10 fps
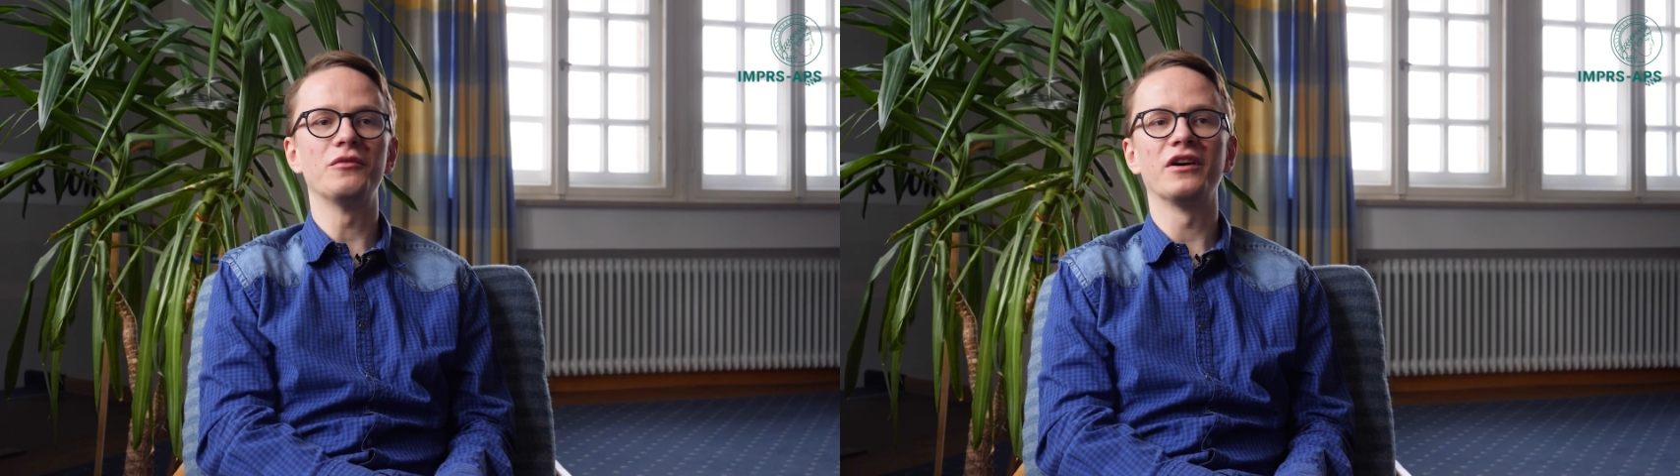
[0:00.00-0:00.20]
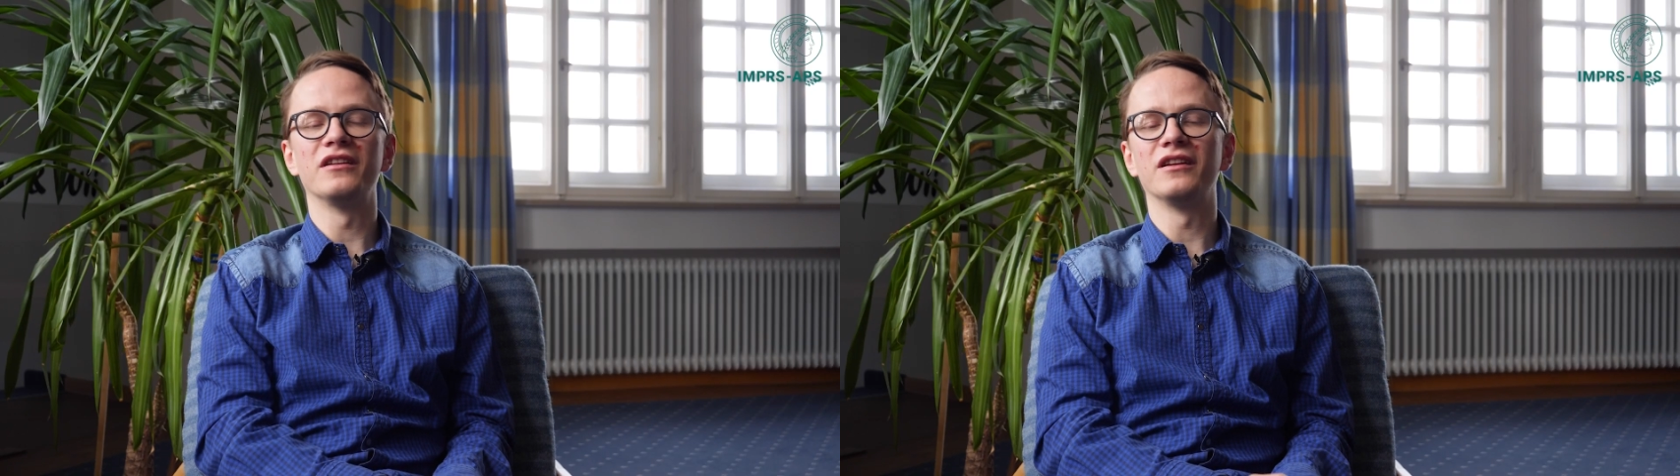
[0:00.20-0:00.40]

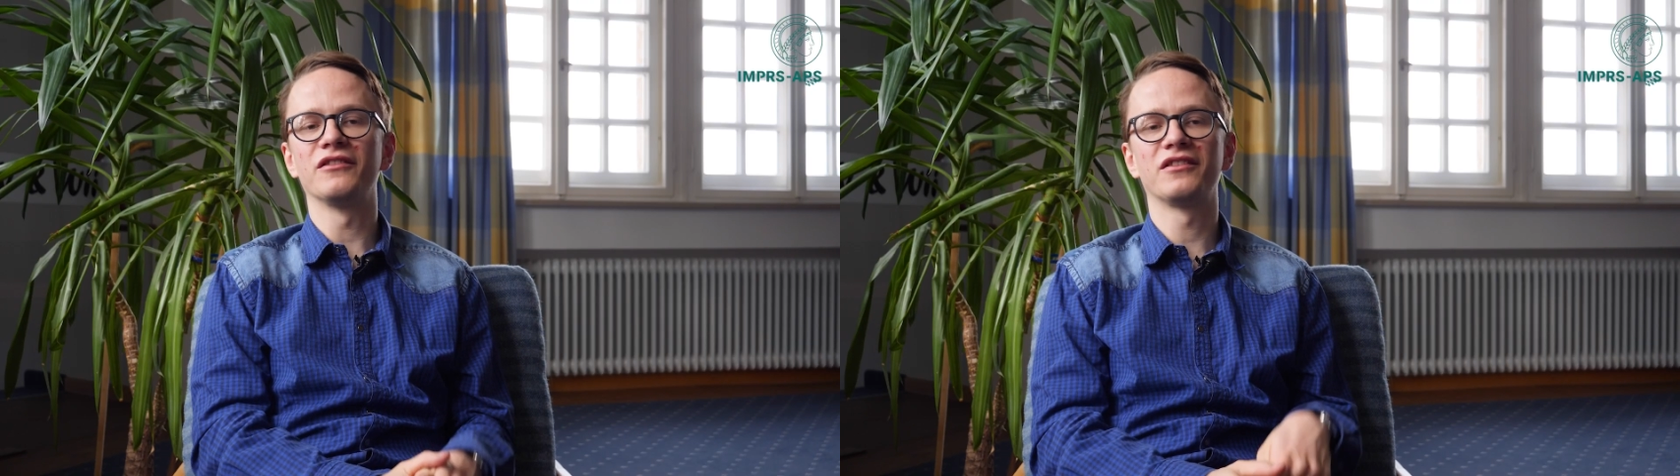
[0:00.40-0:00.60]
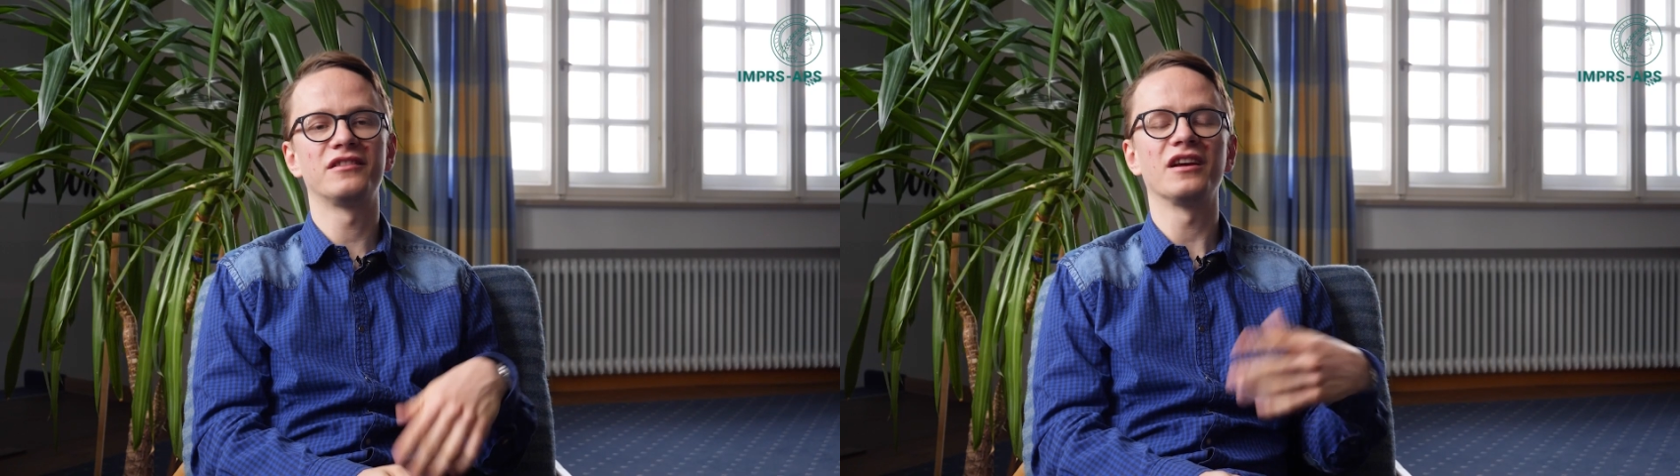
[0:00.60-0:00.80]
rather than
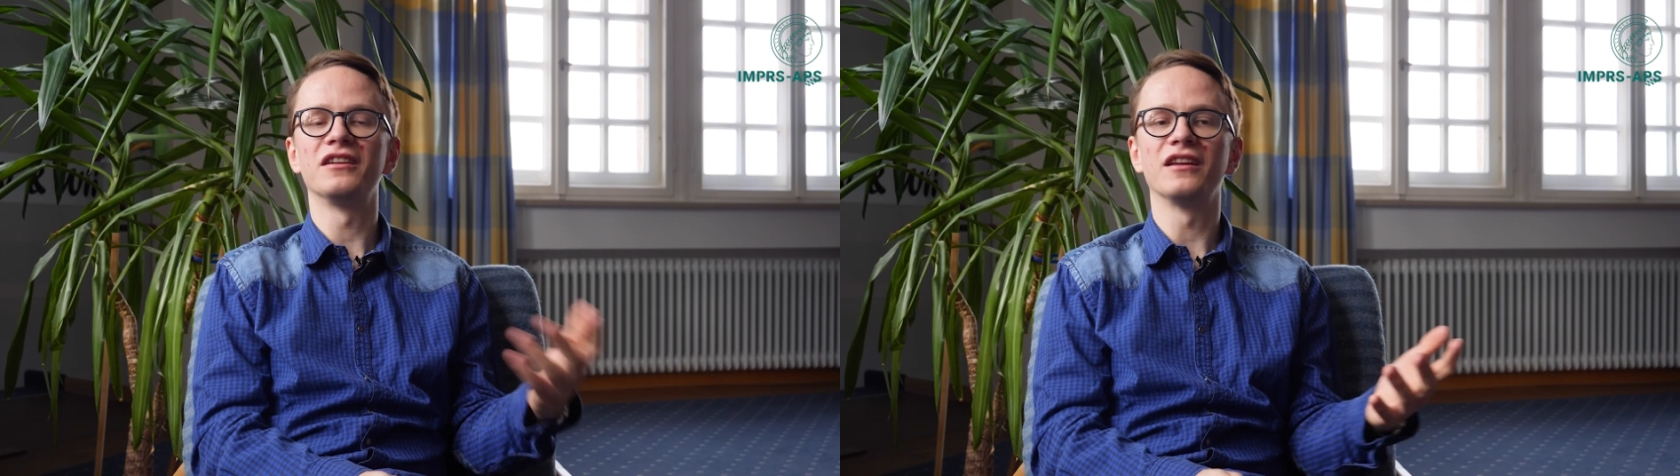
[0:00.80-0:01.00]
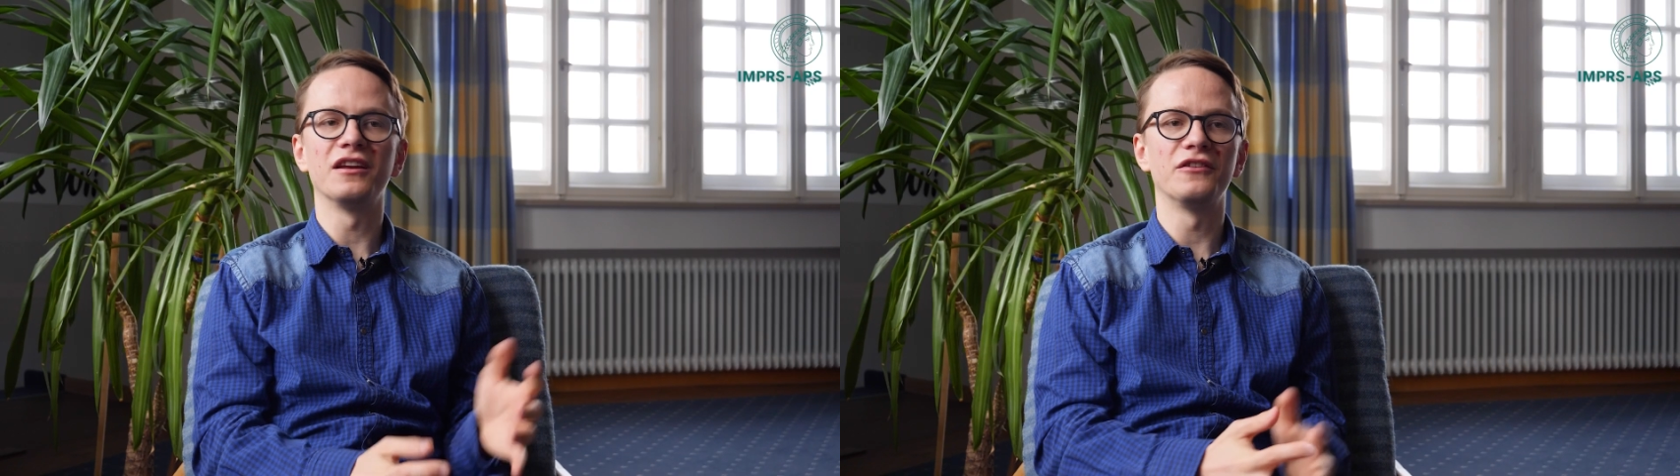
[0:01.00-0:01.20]

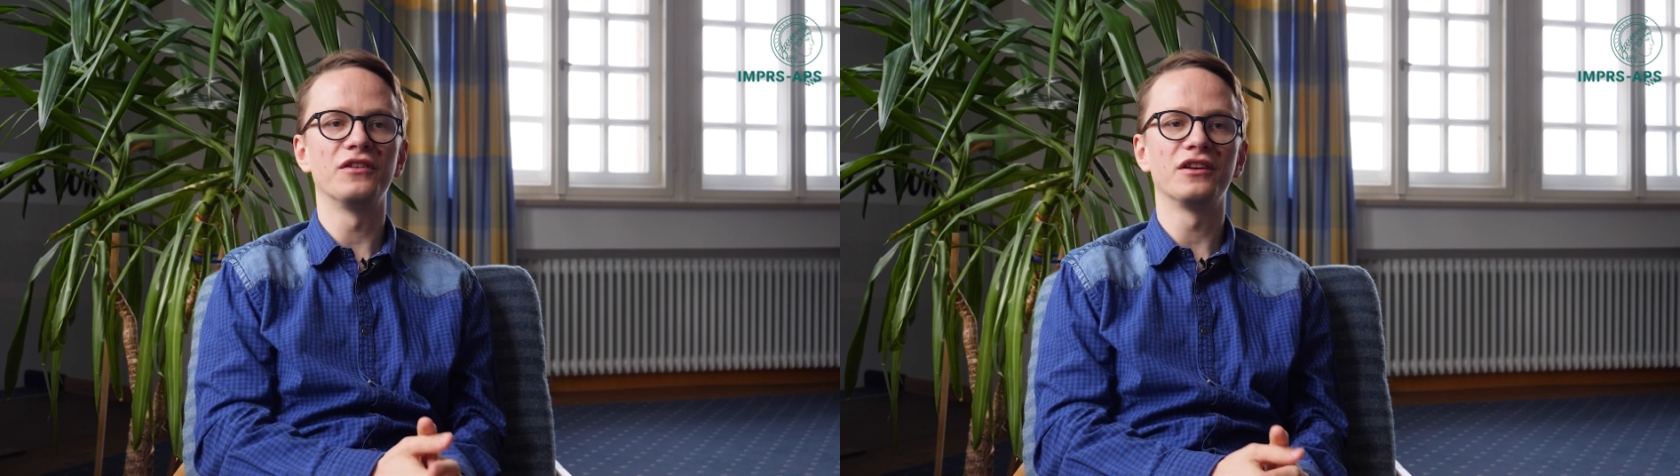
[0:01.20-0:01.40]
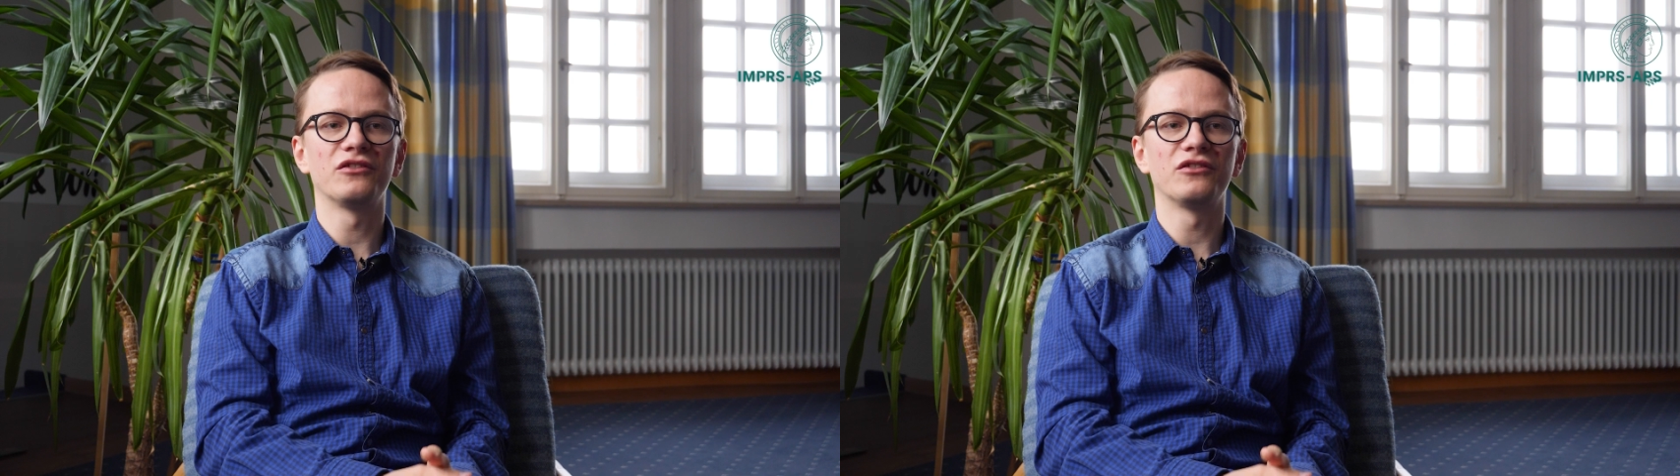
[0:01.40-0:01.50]
studying anything